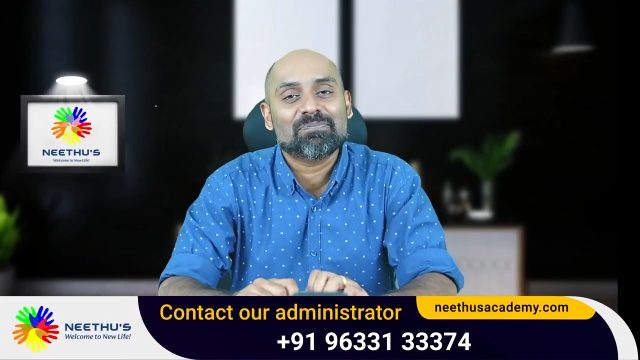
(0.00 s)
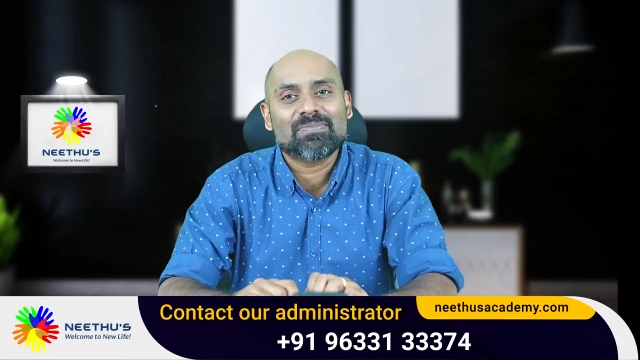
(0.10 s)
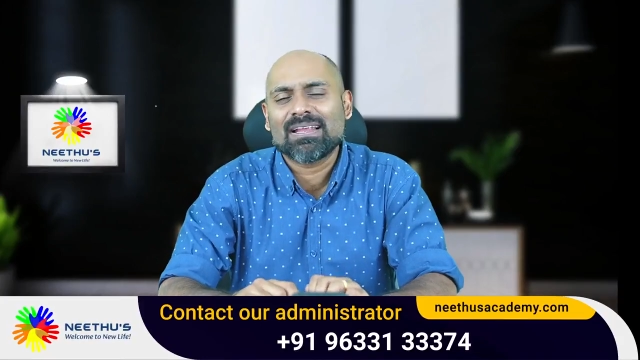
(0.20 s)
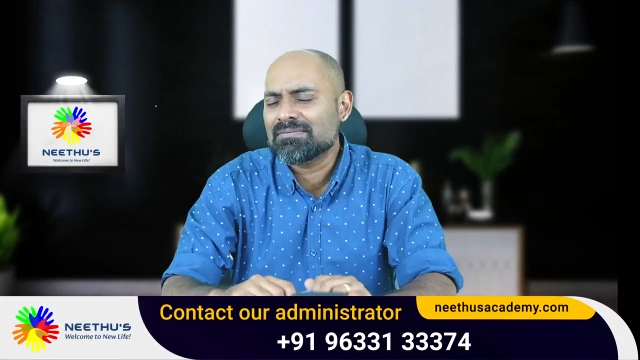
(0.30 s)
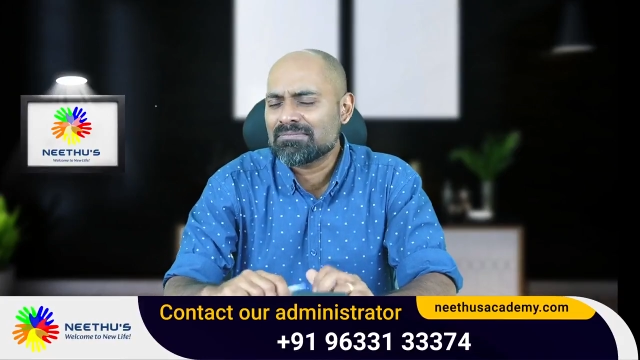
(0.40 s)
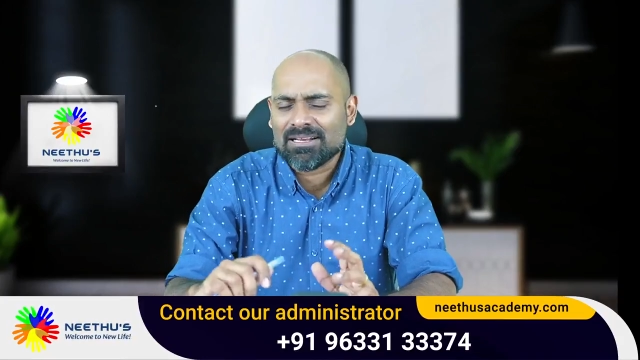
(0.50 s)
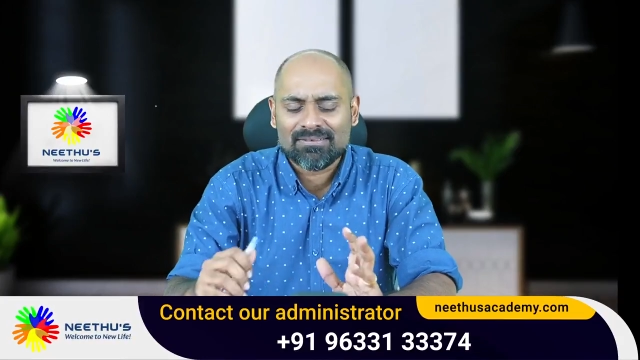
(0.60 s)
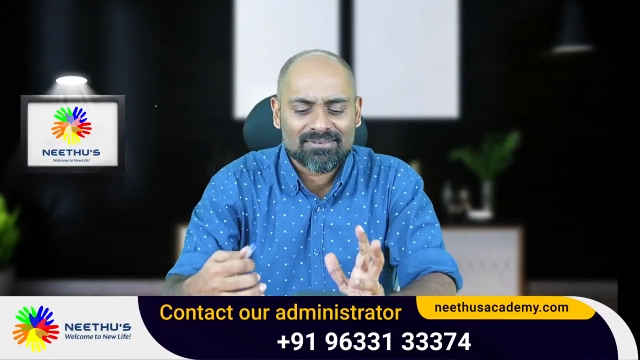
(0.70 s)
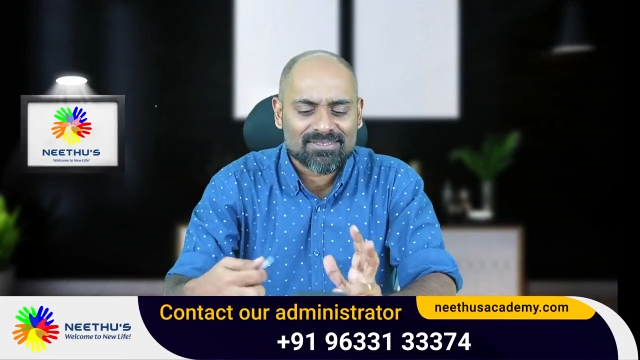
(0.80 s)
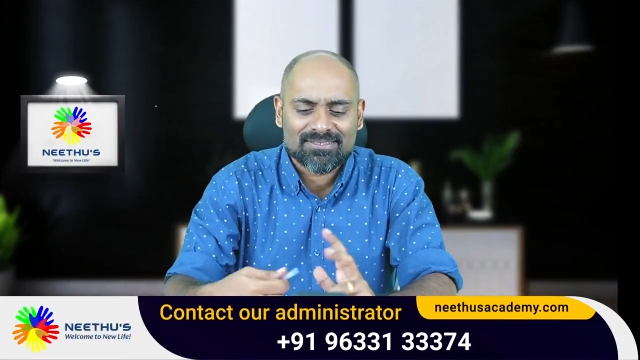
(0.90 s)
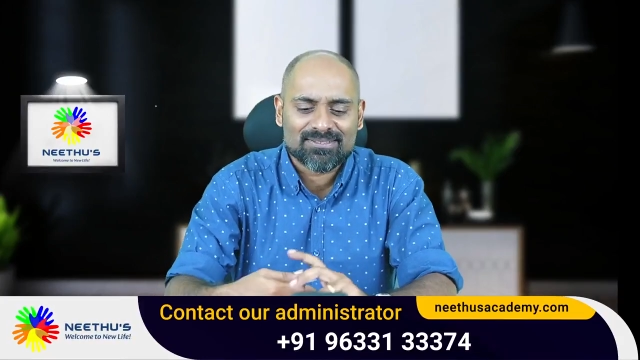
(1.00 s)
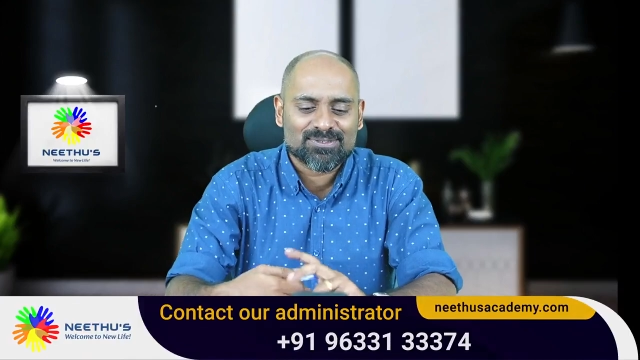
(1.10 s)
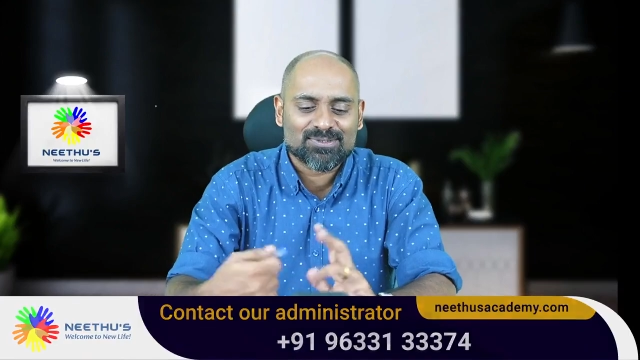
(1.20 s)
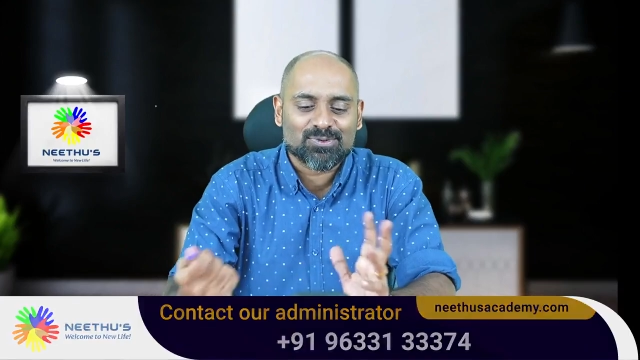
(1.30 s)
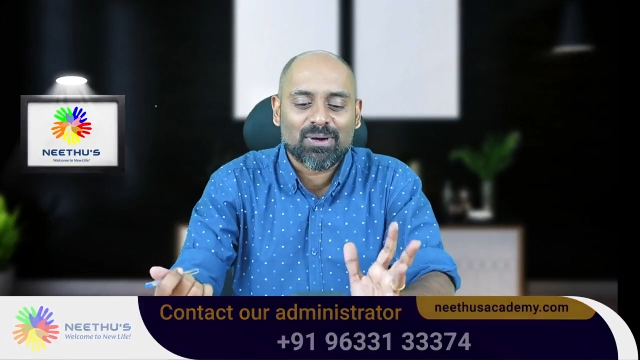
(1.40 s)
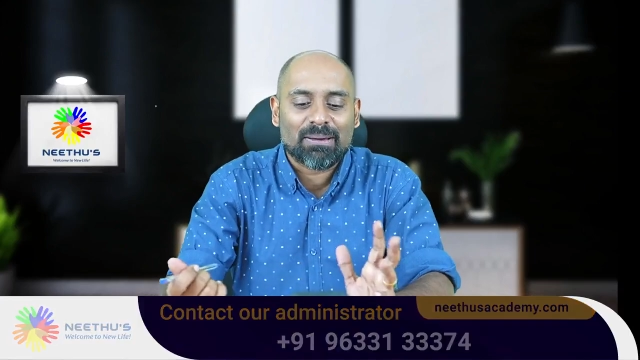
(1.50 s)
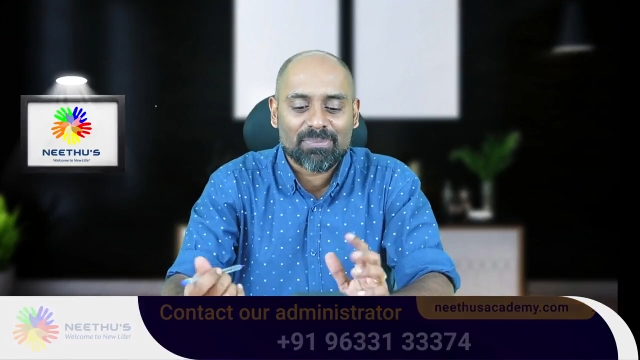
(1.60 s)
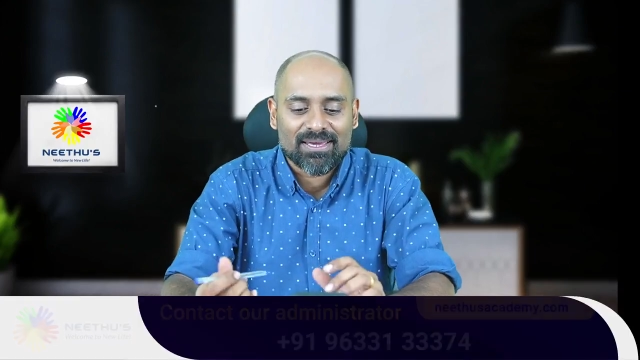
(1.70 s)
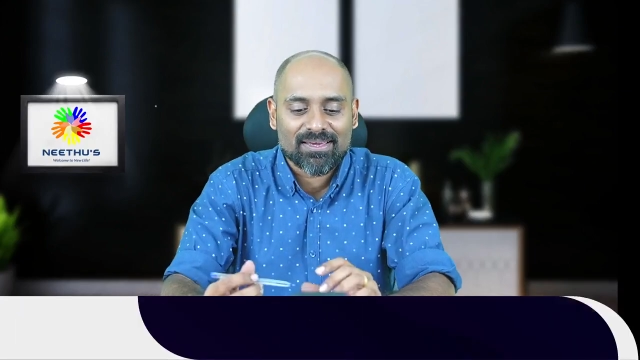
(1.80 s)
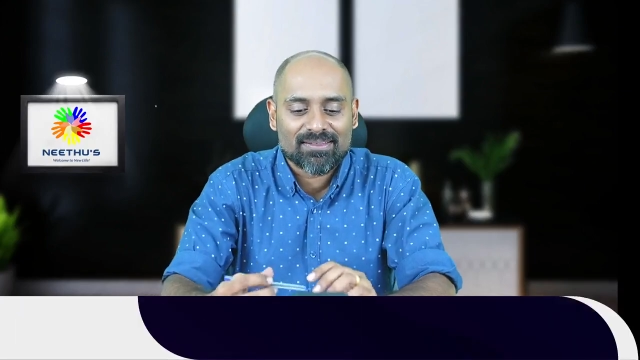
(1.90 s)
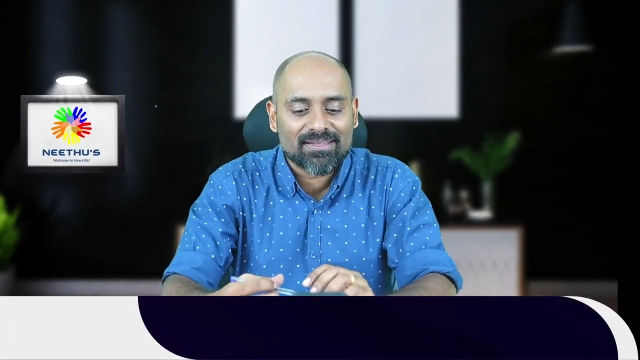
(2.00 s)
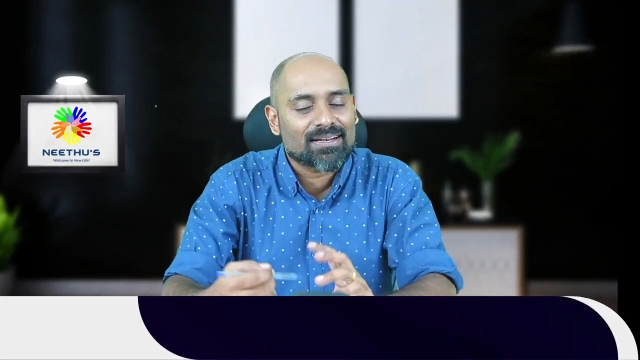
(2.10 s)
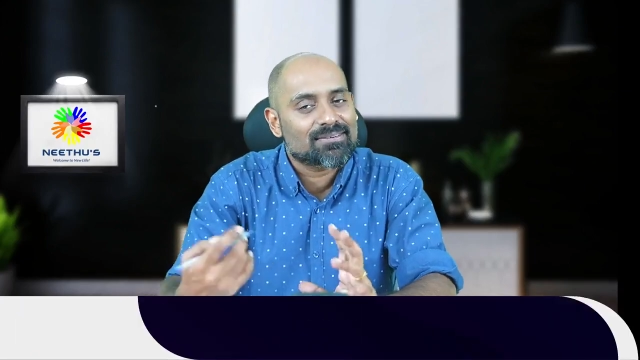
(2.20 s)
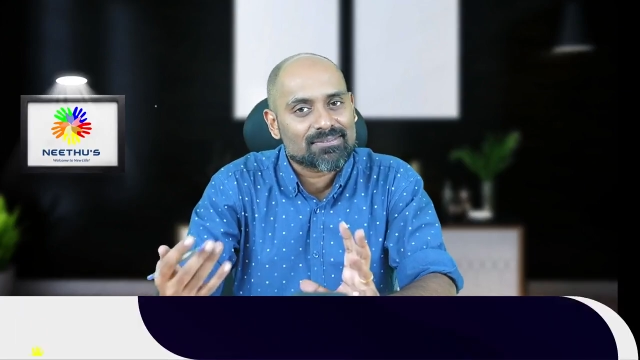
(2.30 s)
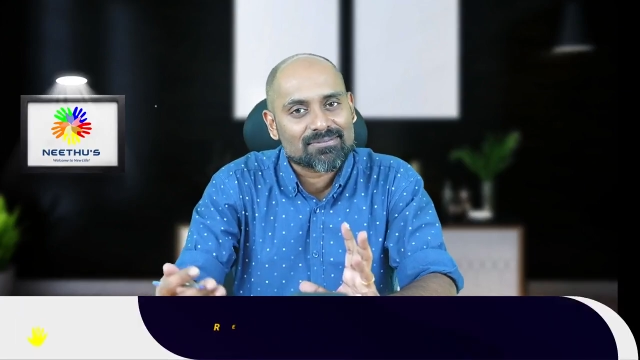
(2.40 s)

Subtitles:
and it's so happy that.